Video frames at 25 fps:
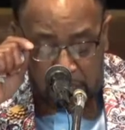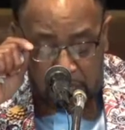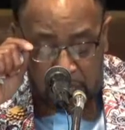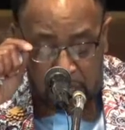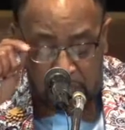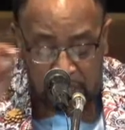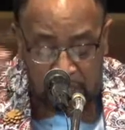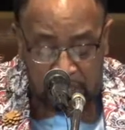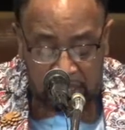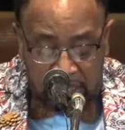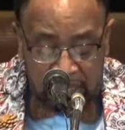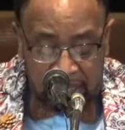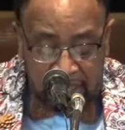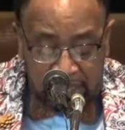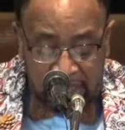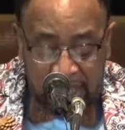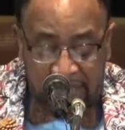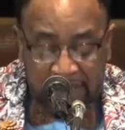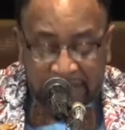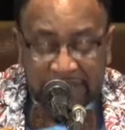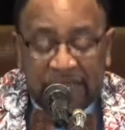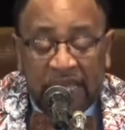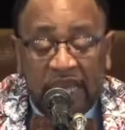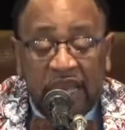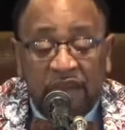Uh,
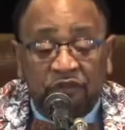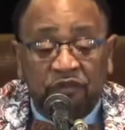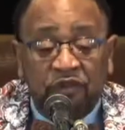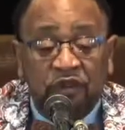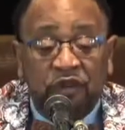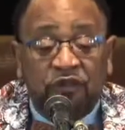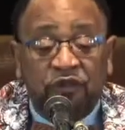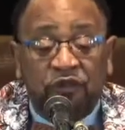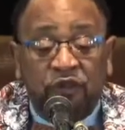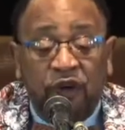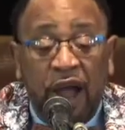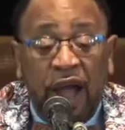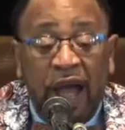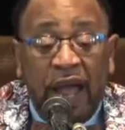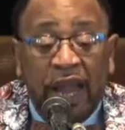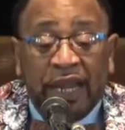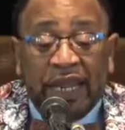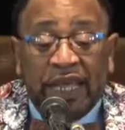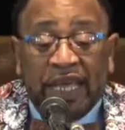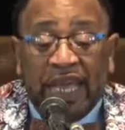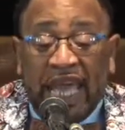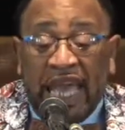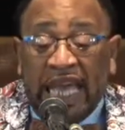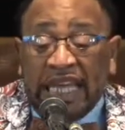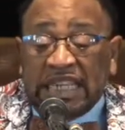that's every
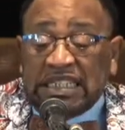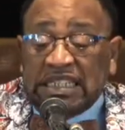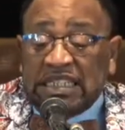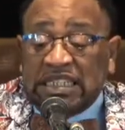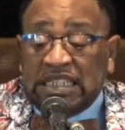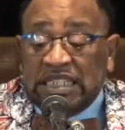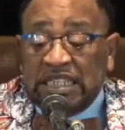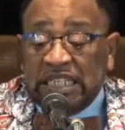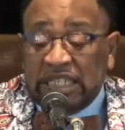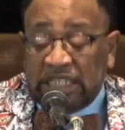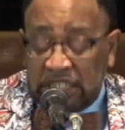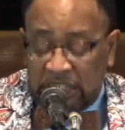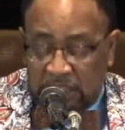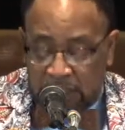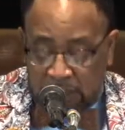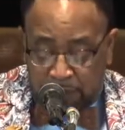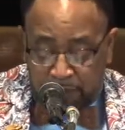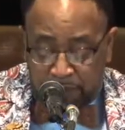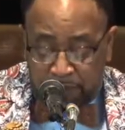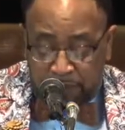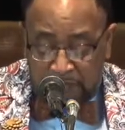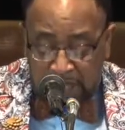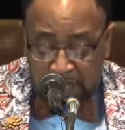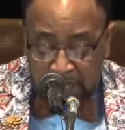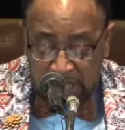Friday at 6
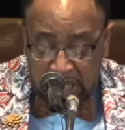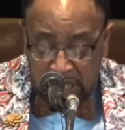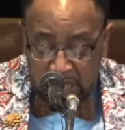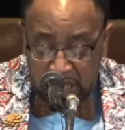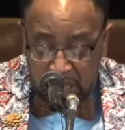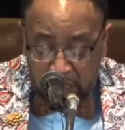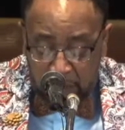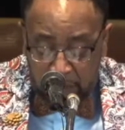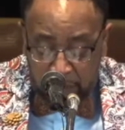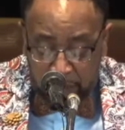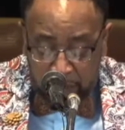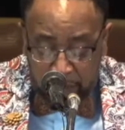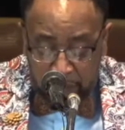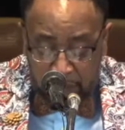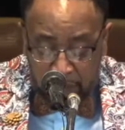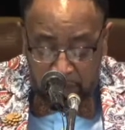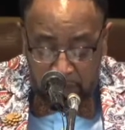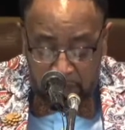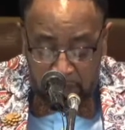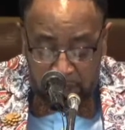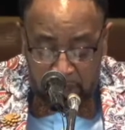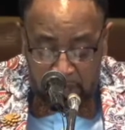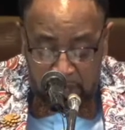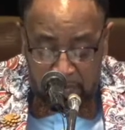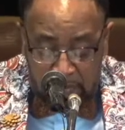p.m.
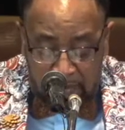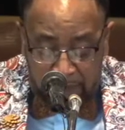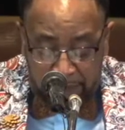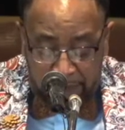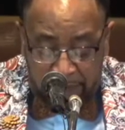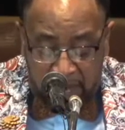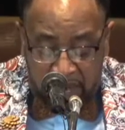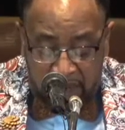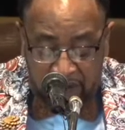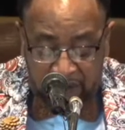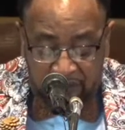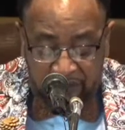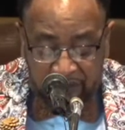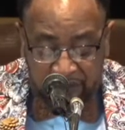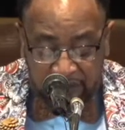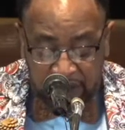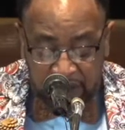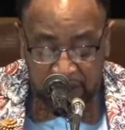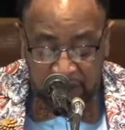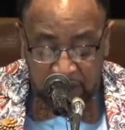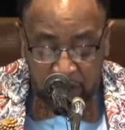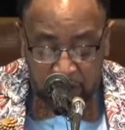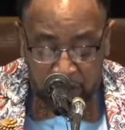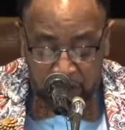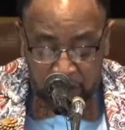Amen.
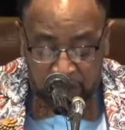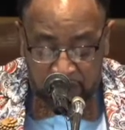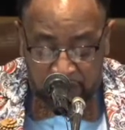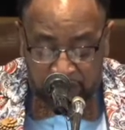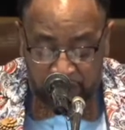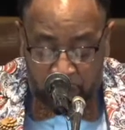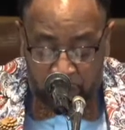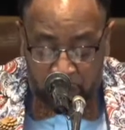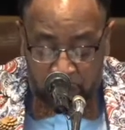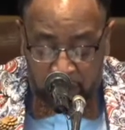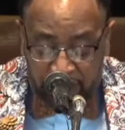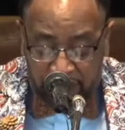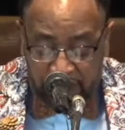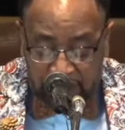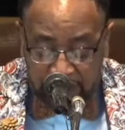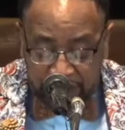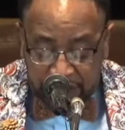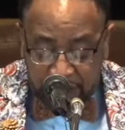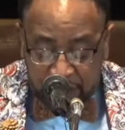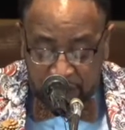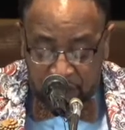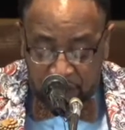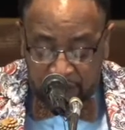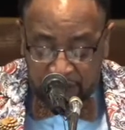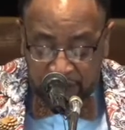Videos of all of our
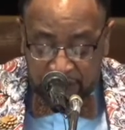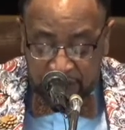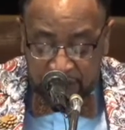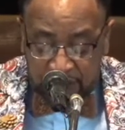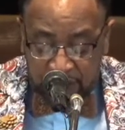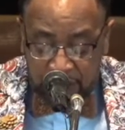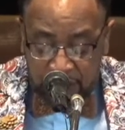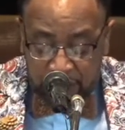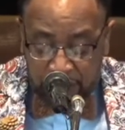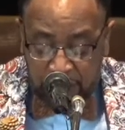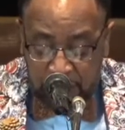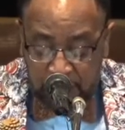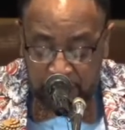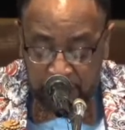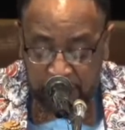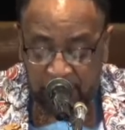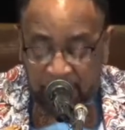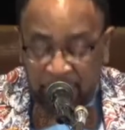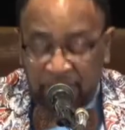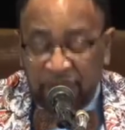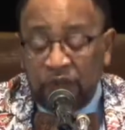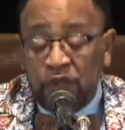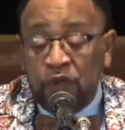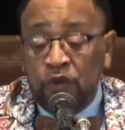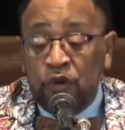services may be
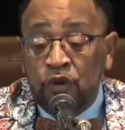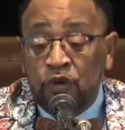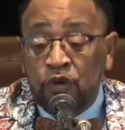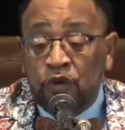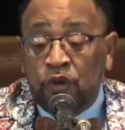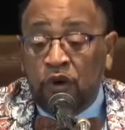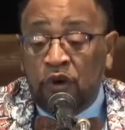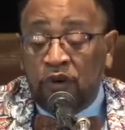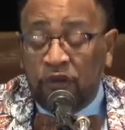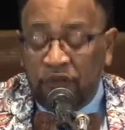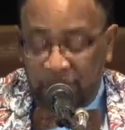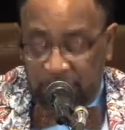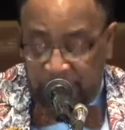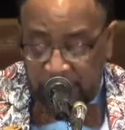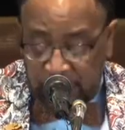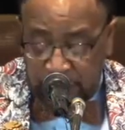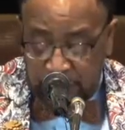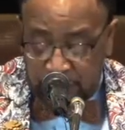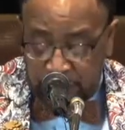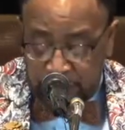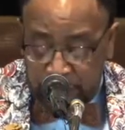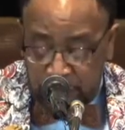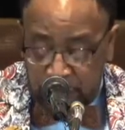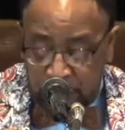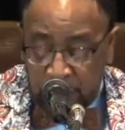viewed on
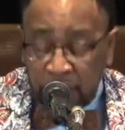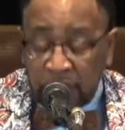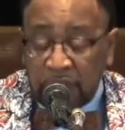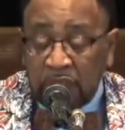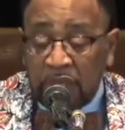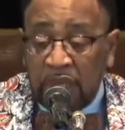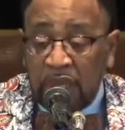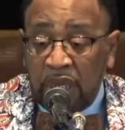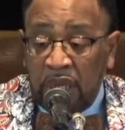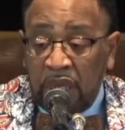Facebook